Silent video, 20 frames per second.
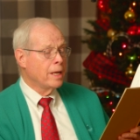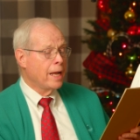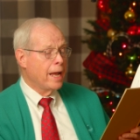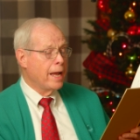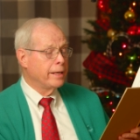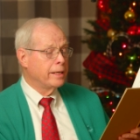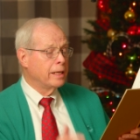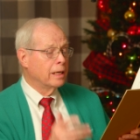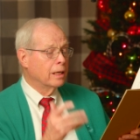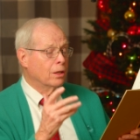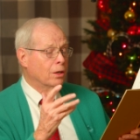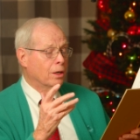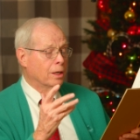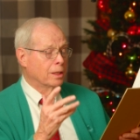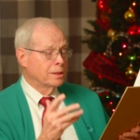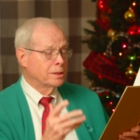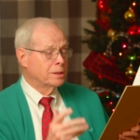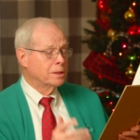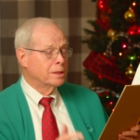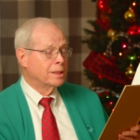And he
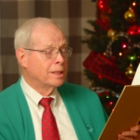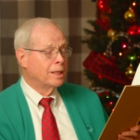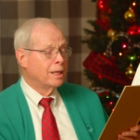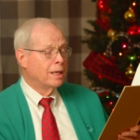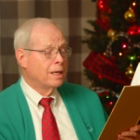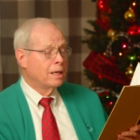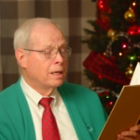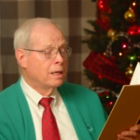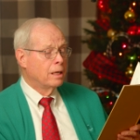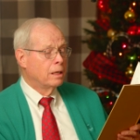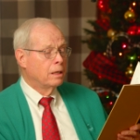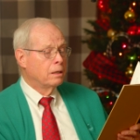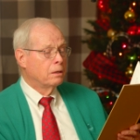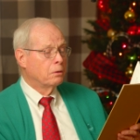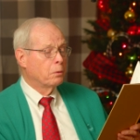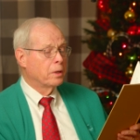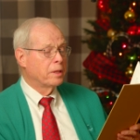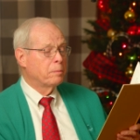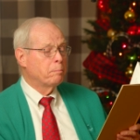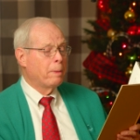looked
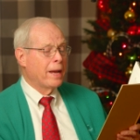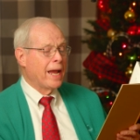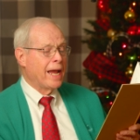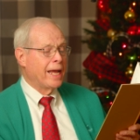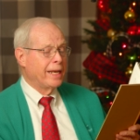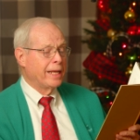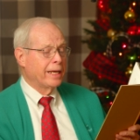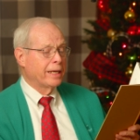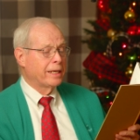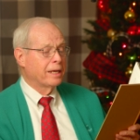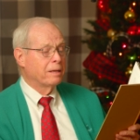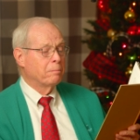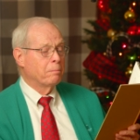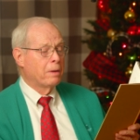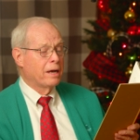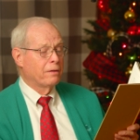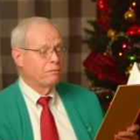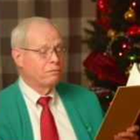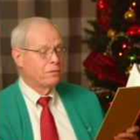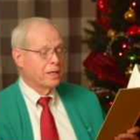with panic at
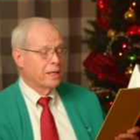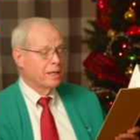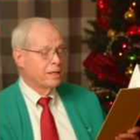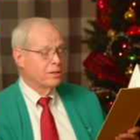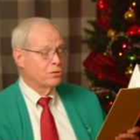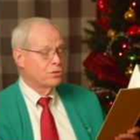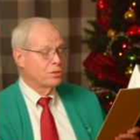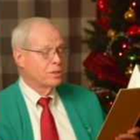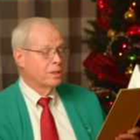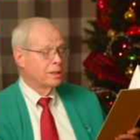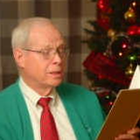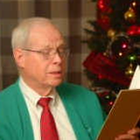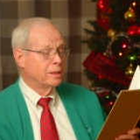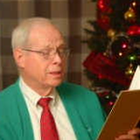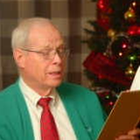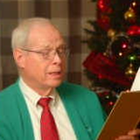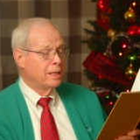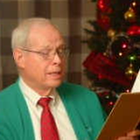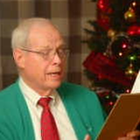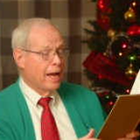my face,
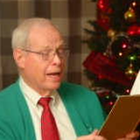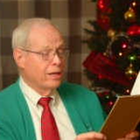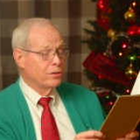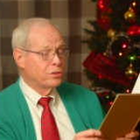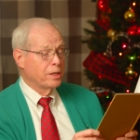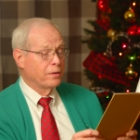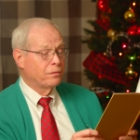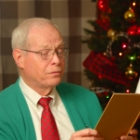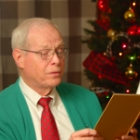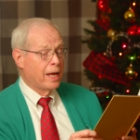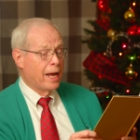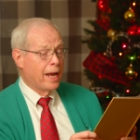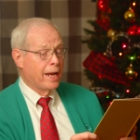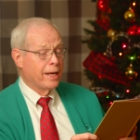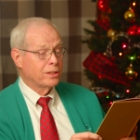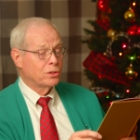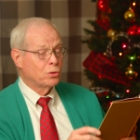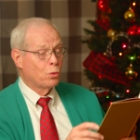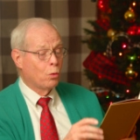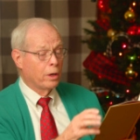as if to
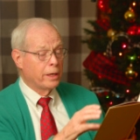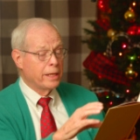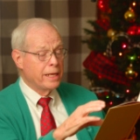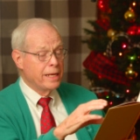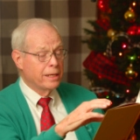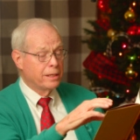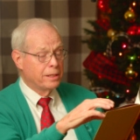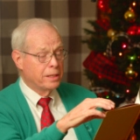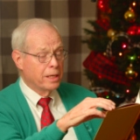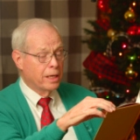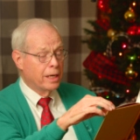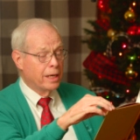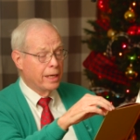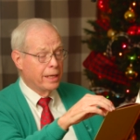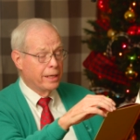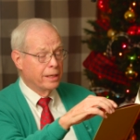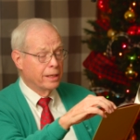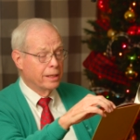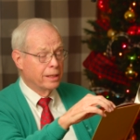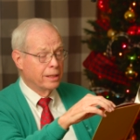ask what he had
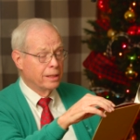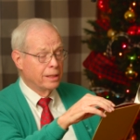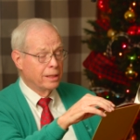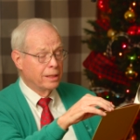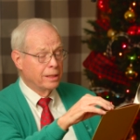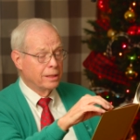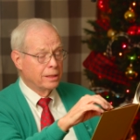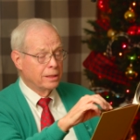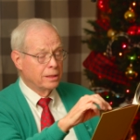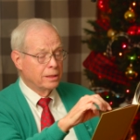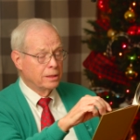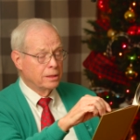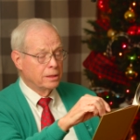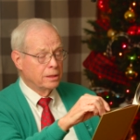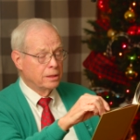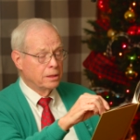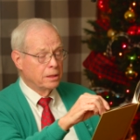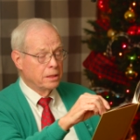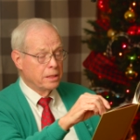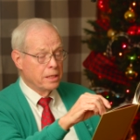done.
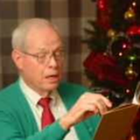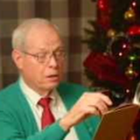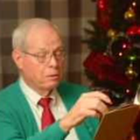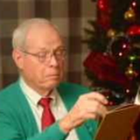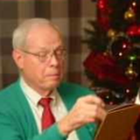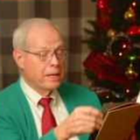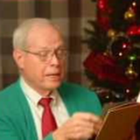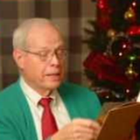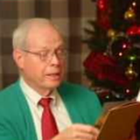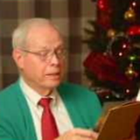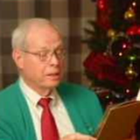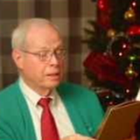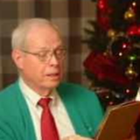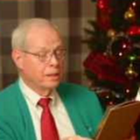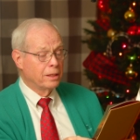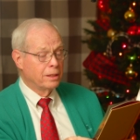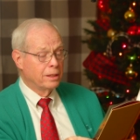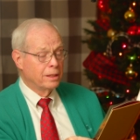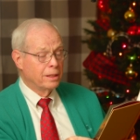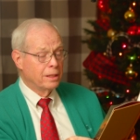Young
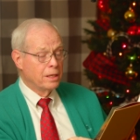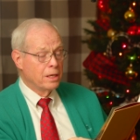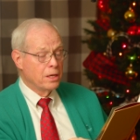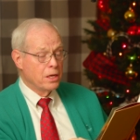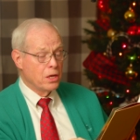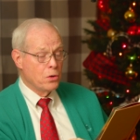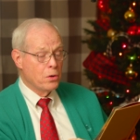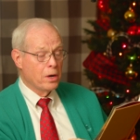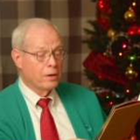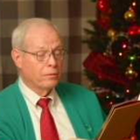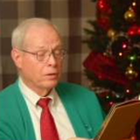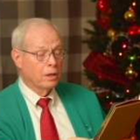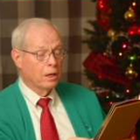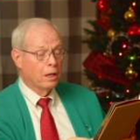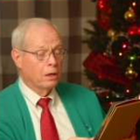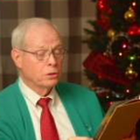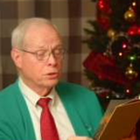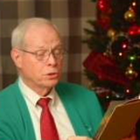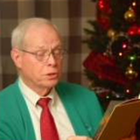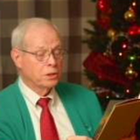man, you ever
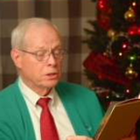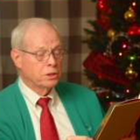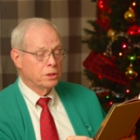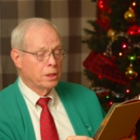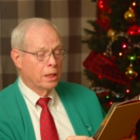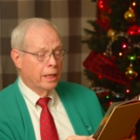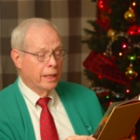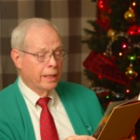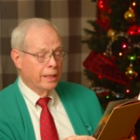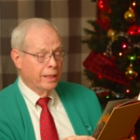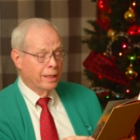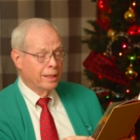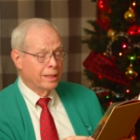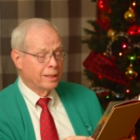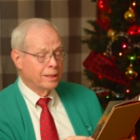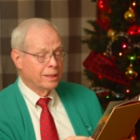lost a son?